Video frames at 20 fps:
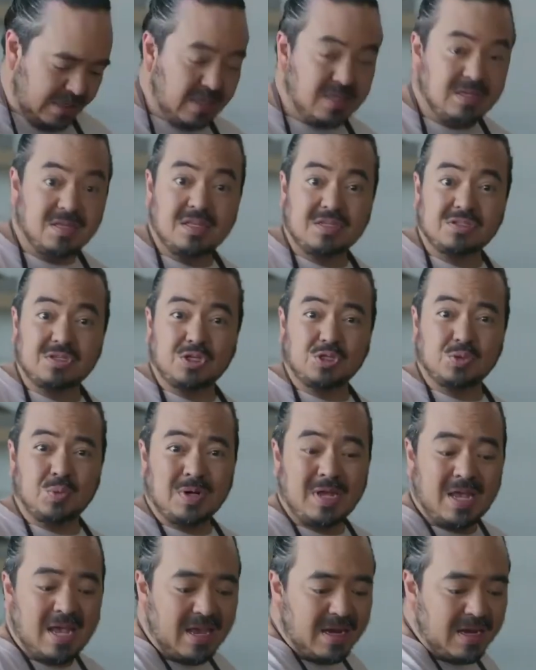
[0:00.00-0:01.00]
And into this, I just
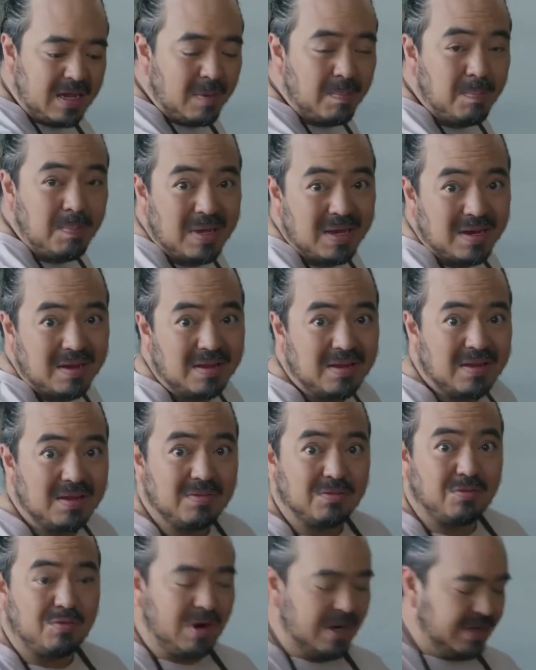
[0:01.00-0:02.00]
want to add a bit
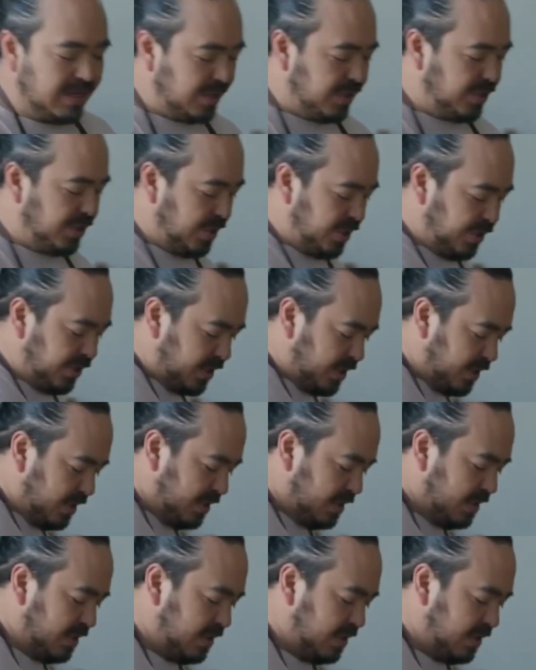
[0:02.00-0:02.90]
of grated ginger.